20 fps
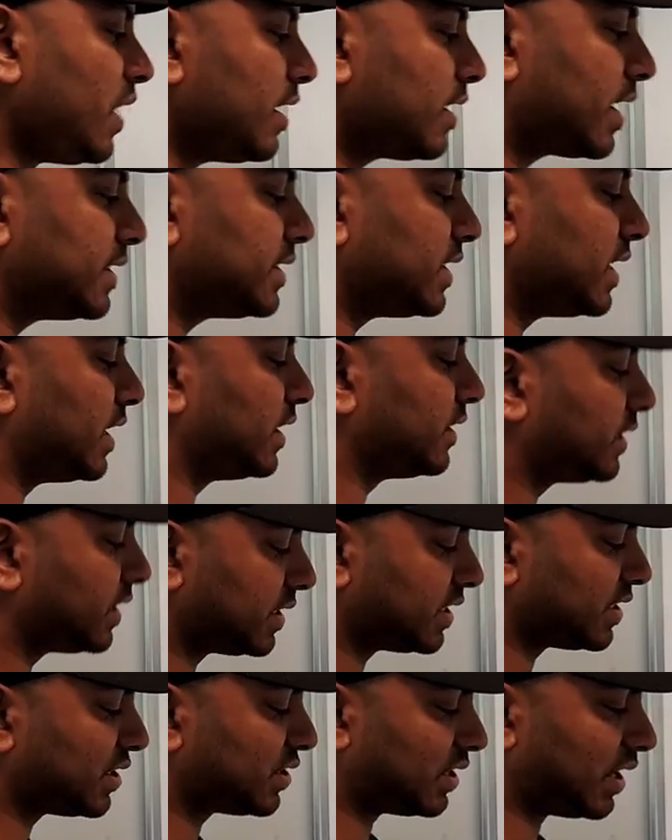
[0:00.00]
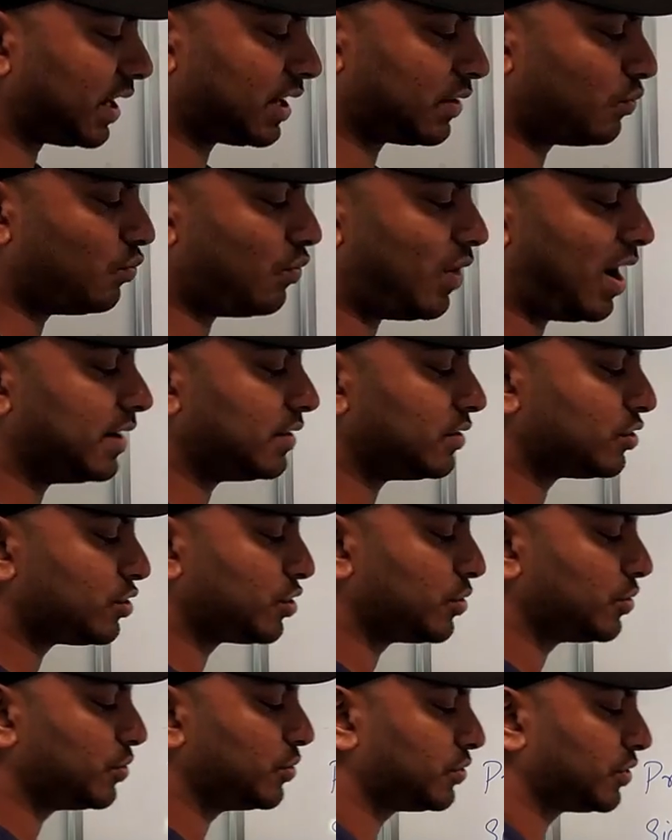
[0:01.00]
consider this is like one,
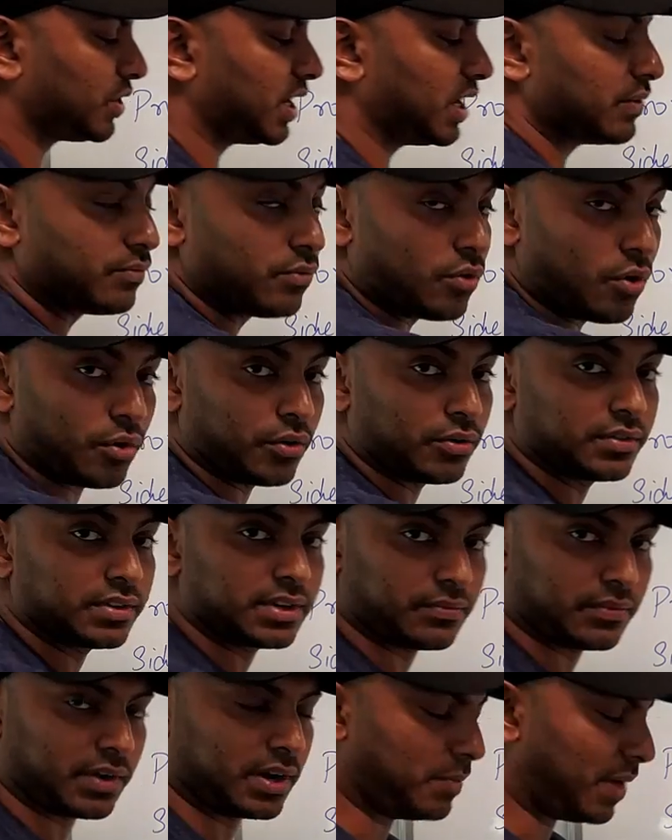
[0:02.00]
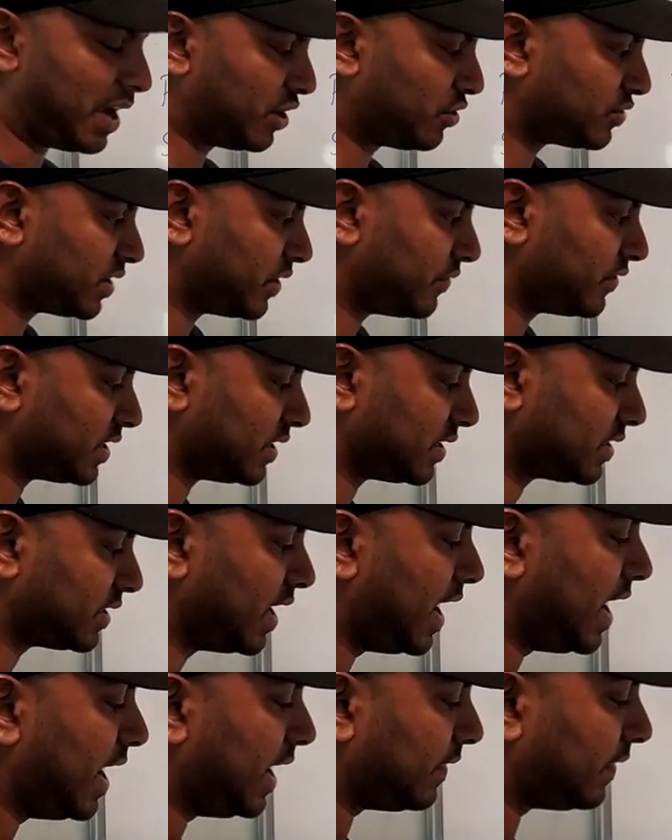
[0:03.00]
two, three, four different microservices.
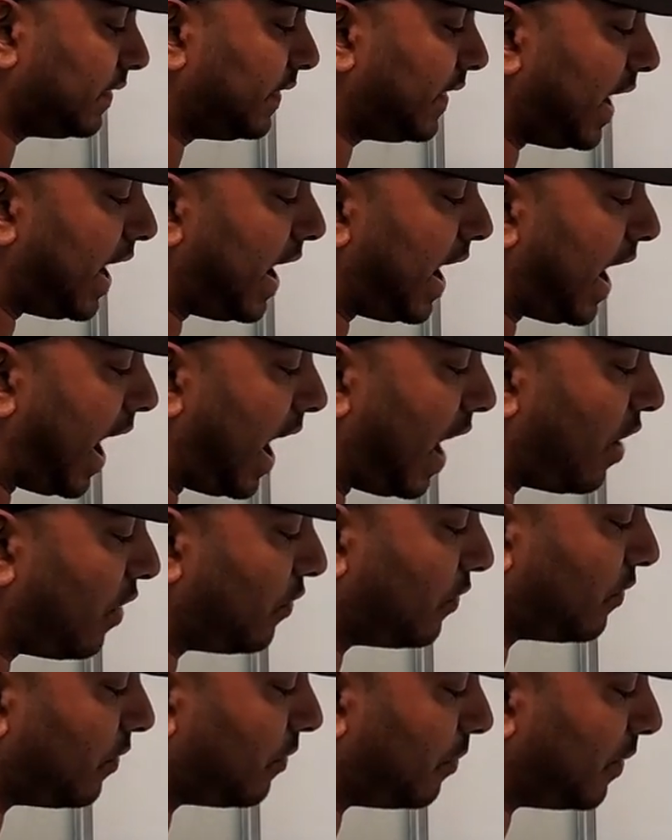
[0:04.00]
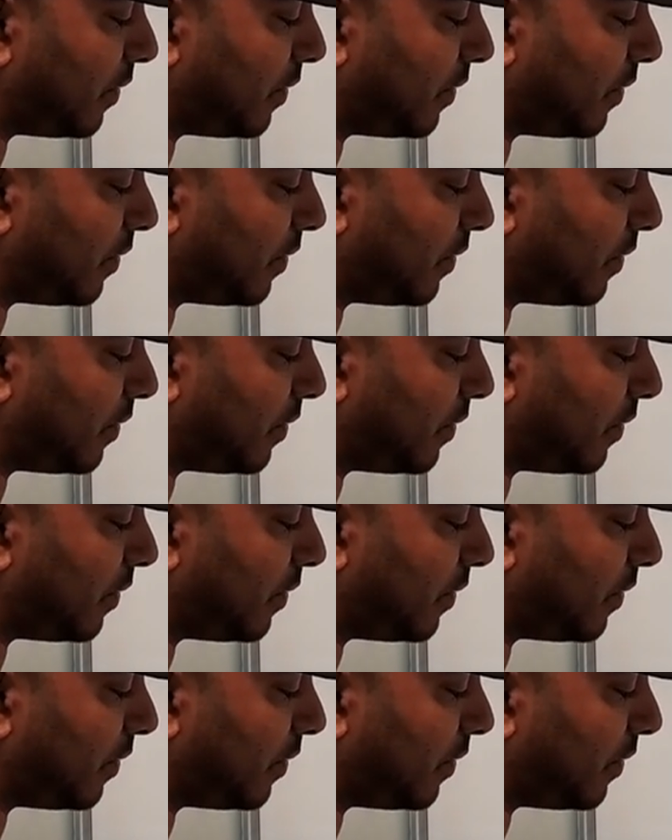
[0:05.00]
They have